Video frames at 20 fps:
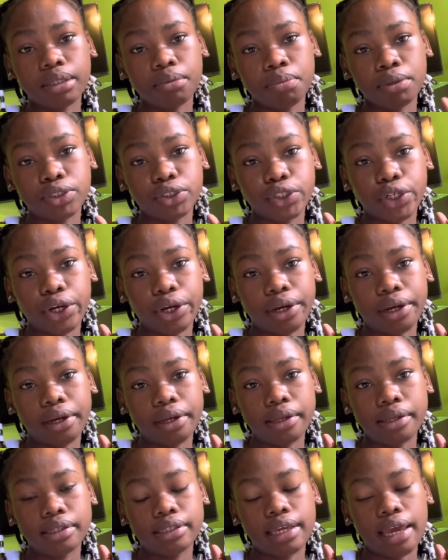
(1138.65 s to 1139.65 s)

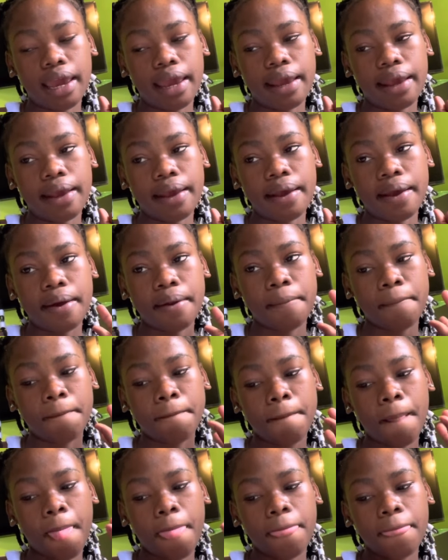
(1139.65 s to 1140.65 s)
pictures and
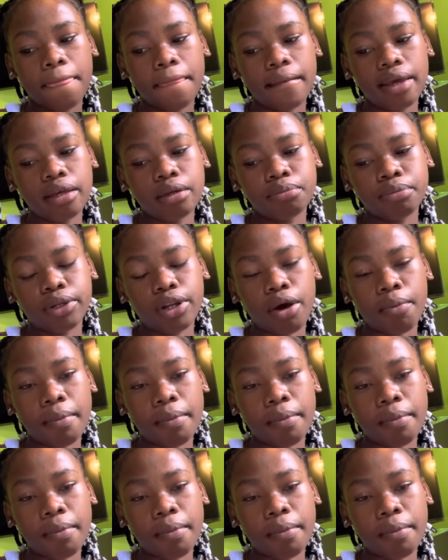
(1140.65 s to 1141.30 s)
put on